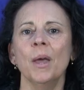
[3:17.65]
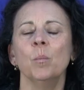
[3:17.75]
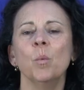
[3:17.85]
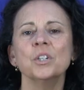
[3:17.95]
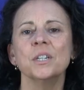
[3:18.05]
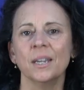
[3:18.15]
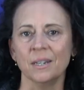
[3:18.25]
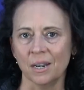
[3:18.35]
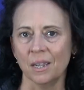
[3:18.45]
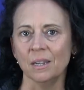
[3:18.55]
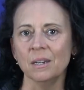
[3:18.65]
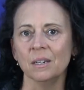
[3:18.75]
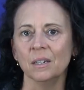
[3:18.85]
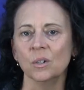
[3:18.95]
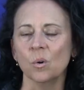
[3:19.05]
and what do they need
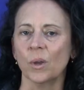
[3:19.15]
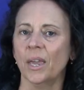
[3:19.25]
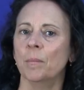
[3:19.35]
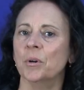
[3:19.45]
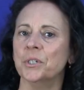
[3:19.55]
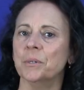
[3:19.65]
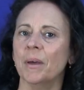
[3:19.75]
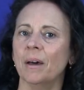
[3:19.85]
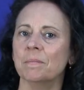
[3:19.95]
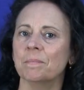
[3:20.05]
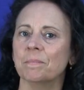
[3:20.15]
or care most about?